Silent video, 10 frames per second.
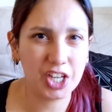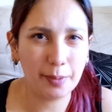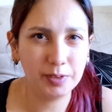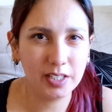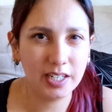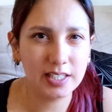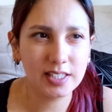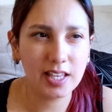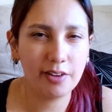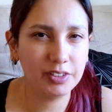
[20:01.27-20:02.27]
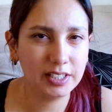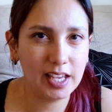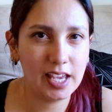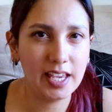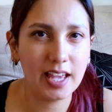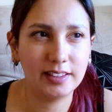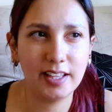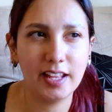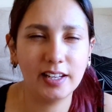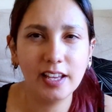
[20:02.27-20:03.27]
chapters every day and
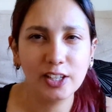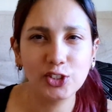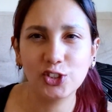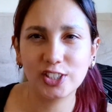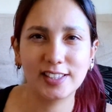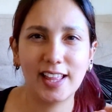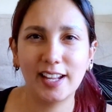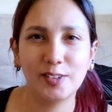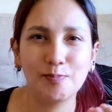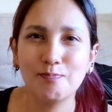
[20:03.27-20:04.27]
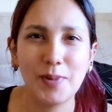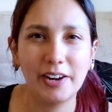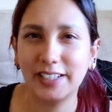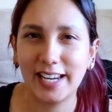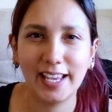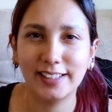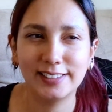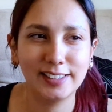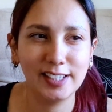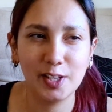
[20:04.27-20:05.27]
then just let it
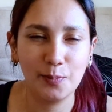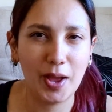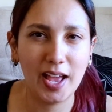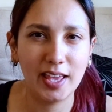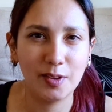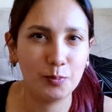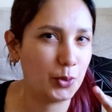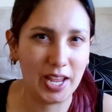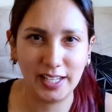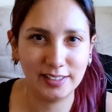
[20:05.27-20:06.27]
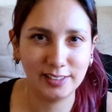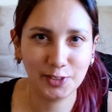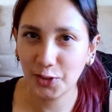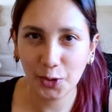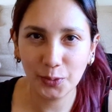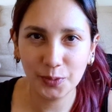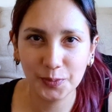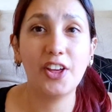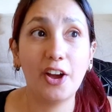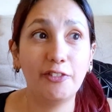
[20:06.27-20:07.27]
marinate in my brain, you know?
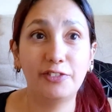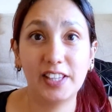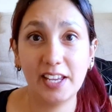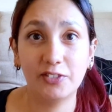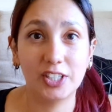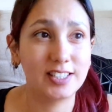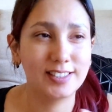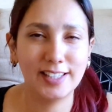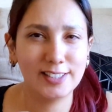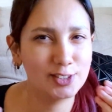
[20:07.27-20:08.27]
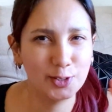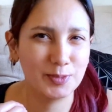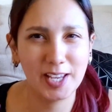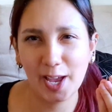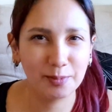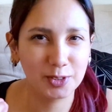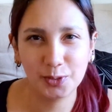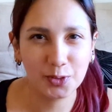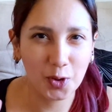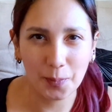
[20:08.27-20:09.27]
The flavors need some time
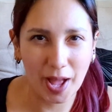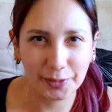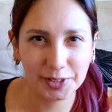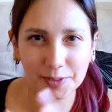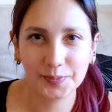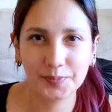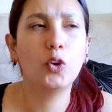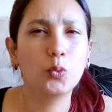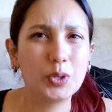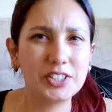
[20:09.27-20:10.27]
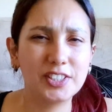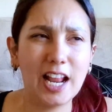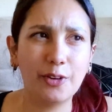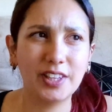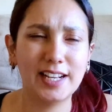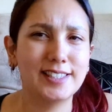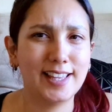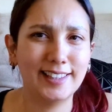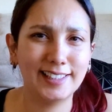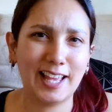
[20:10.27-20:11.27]
to come out. Which, now that I
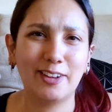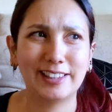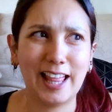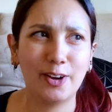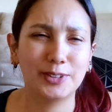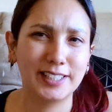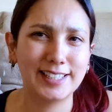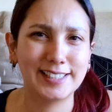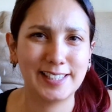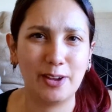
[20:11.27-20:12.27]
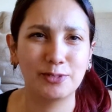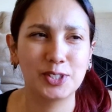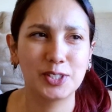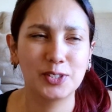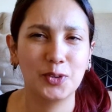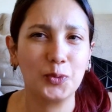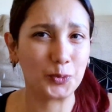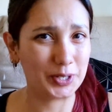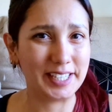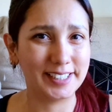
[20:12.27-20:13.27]
said that out loud, it sounds
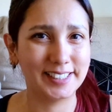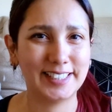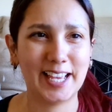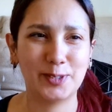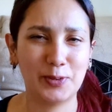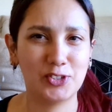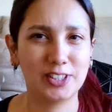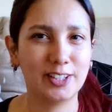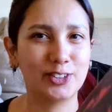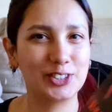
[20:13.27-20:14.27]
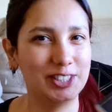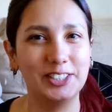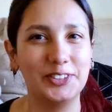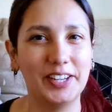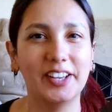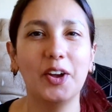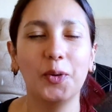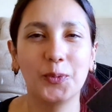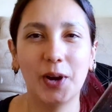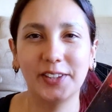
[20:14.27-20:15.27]
weird, especially considering
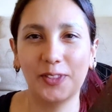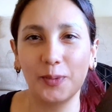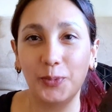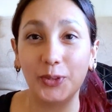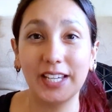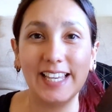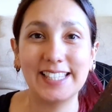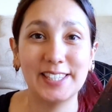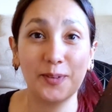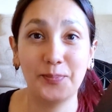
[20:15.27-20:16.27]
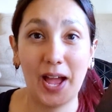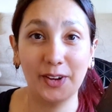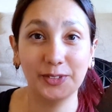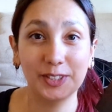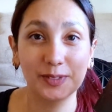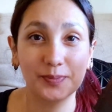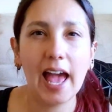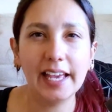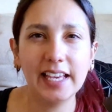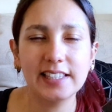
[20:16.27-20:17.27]
what the book is about.
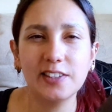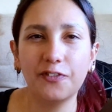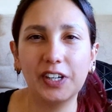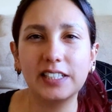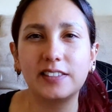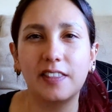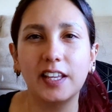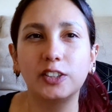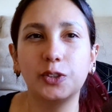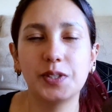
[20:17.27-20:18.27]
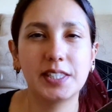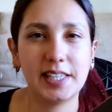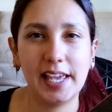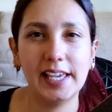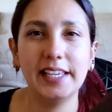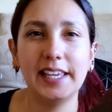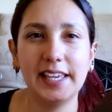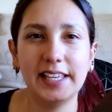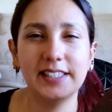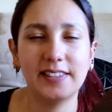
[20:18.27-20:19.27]
I guess the first thing to say
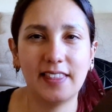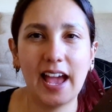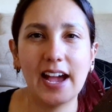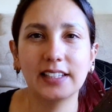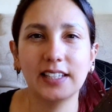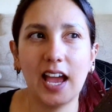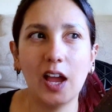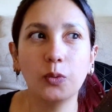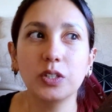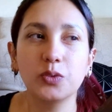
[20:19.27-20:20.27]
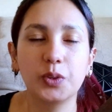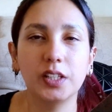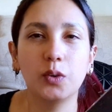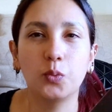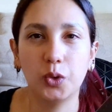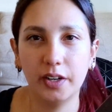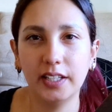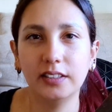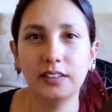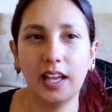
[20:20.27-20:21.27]
is that I was really
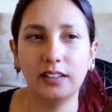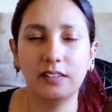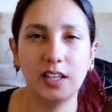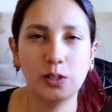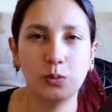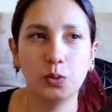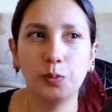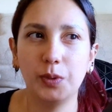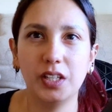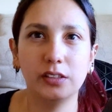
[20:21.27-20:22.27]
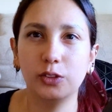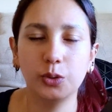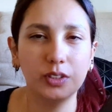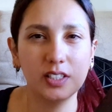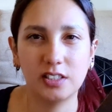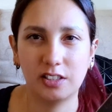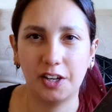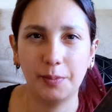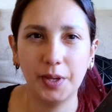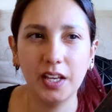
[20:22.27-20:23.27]
worried that this would be too
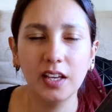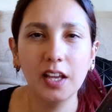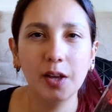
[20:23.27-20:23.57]
disturbing,